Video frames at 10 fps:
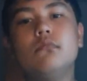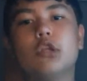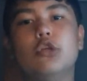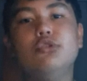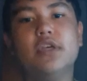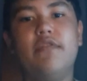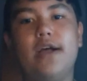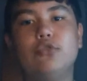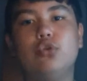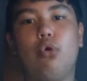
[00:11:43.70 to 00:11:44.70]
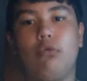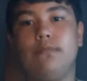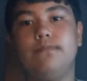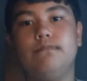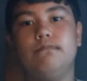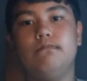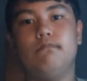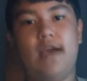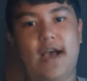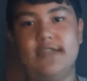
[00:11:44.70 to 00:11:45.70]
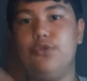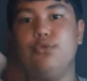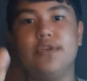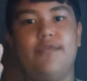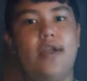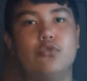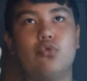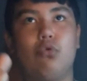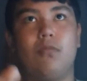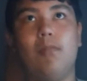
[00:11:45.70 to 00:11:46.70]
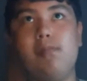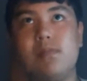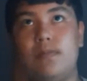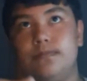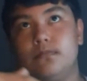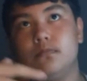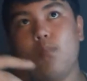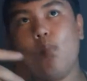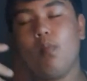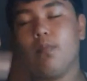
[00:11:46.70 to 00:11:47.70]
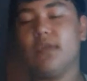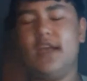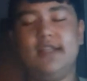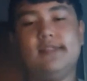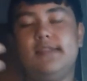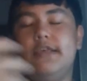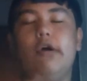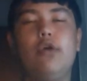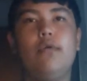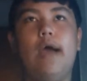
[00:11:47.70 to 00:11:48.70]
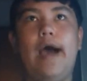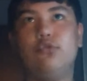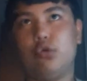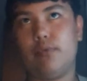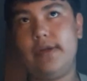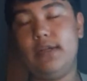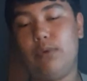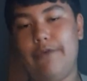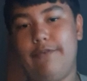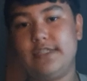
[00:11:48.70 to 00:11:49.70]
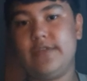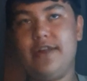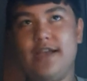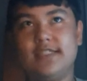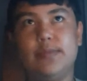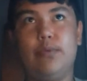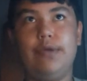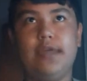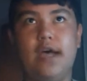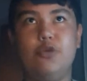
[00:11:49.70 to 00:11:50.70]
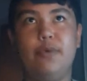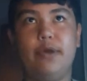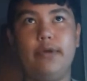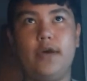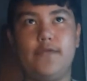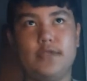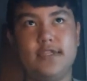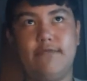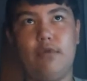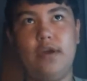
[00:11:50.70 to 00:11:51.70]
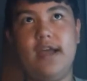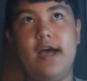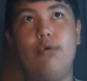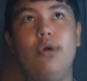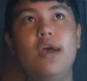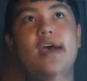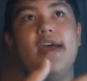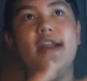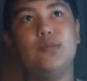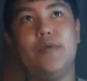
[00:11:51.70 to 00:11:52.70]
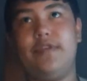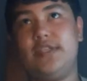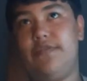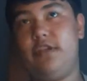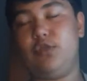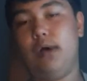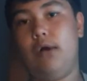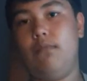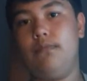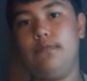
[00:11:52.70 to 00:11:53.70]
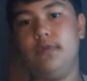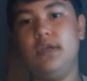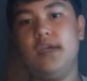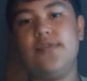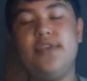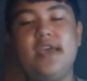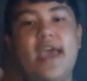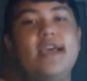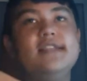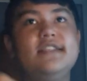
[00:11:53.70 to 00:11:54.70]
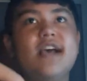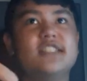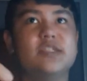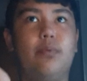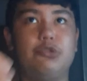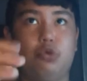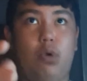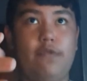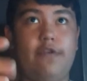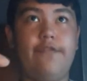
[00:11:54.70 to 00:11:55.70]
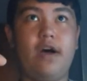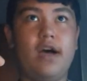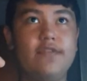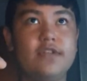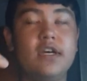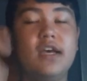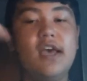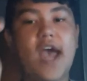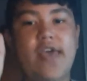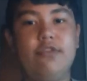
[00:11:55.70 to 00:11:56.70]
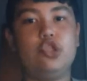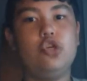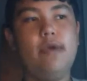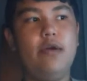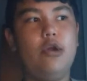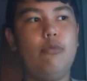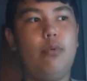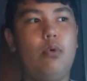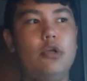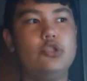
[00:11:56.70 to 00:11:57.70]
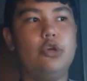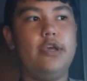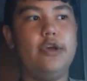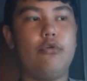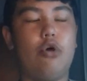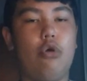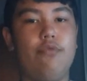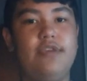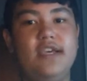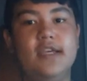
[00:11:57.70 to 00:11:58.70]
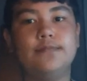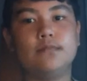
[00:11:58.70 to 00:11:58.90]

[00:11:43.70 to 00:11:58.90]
U7 Outdoor has U7 Outdoor. It's the only outdoor rated Wi-Fi 7 access point that Ubiquiti offers as of right now. It is Wi-Fi 7 as well. The AC access points are Wi-Fi 5, and the two main notable ones here are the,